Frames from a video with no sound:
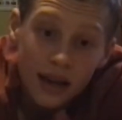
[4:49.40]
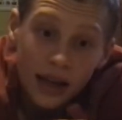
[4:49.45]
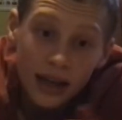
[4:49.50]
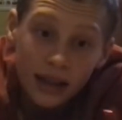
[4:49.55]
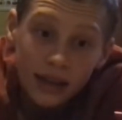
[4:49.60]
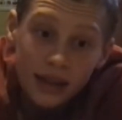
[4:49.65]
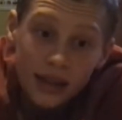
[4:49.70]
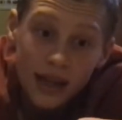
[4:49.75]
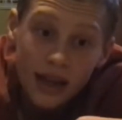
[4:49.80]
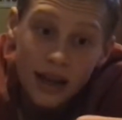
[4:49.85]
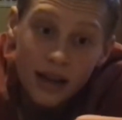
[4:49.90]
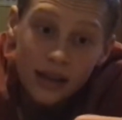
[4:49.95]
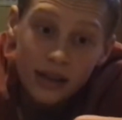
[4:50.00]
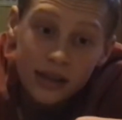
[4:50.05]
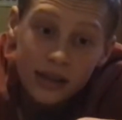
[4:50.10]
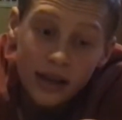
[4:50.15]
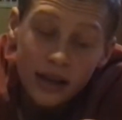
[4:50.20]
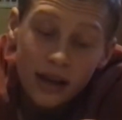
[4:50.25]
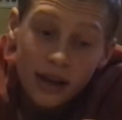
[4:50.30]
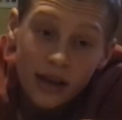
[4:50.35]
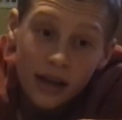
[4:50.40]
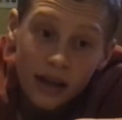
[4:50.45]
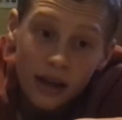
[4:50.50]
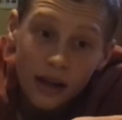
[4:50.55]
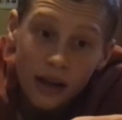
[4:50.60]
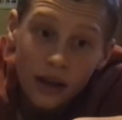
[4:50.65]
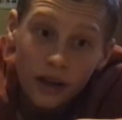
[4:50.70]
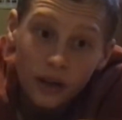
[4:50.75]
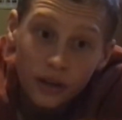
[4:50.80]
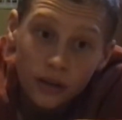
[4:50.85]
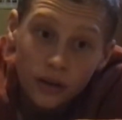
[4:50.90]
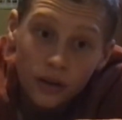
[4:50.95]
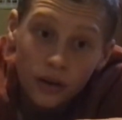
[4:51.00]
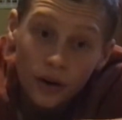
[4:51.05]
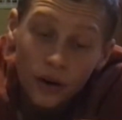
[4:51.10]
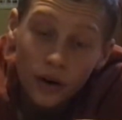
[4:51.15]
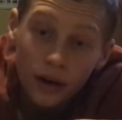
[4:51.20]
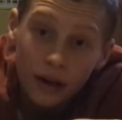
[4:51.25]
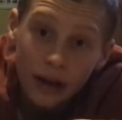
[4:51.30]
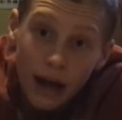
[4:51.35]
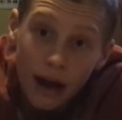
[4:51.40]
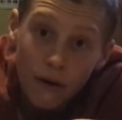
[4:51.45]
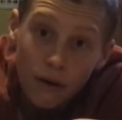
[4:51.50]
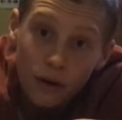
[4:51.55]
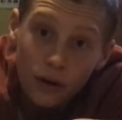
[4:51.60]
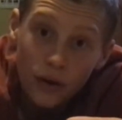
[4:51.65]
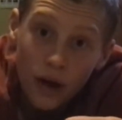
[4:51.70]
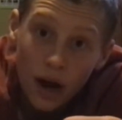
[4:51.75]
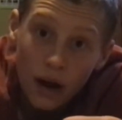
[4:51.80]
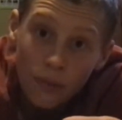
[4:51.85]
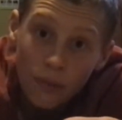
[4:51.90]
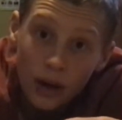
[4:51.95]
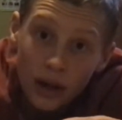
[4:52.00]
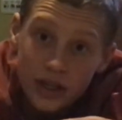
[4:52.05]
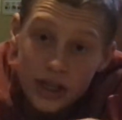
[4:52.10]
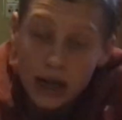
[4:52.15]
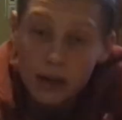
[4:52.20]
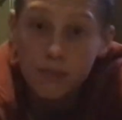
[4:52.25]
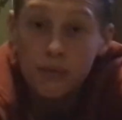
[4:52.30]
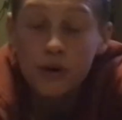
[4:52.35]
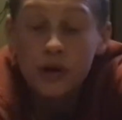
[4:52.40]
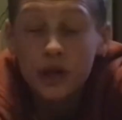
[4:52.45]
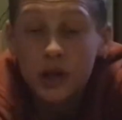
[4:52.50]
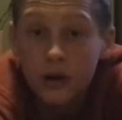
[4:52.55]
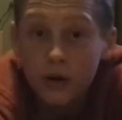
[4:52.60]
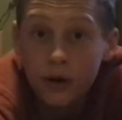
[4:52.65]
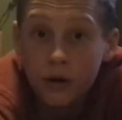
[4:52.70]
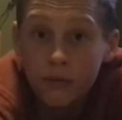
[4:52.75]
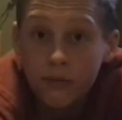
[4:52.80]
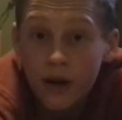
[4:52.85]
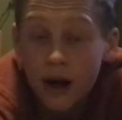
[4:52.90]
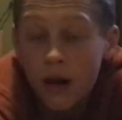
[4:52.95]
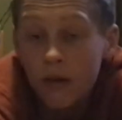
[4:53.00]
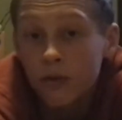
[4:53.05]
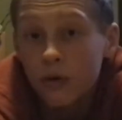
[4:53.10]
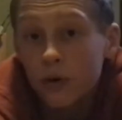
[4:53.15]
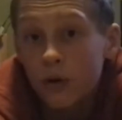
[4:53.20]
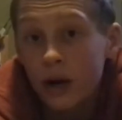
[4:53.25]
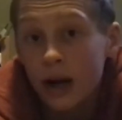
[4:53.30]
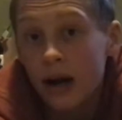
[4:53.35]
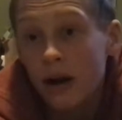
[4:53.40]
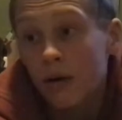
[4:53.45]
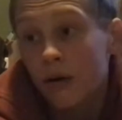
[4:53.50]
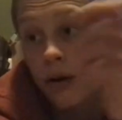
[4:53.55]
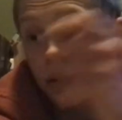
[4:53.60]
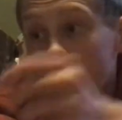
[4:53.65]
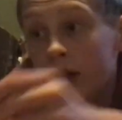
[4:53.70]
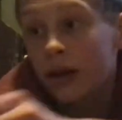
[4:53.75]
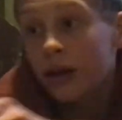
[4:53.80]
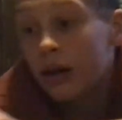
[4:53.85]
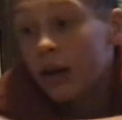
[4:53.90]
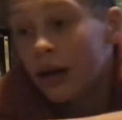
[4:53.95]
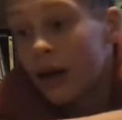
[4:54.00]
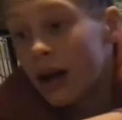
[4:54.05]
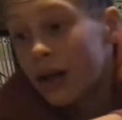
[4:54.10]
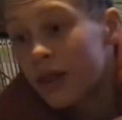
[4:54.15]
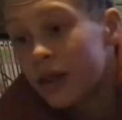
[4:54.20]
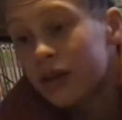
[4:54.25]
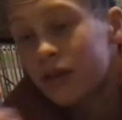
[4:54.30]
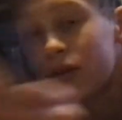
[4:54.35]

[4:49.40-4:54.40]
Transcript: like this, turn it counterclockwise. That'll pull your valve core out. Then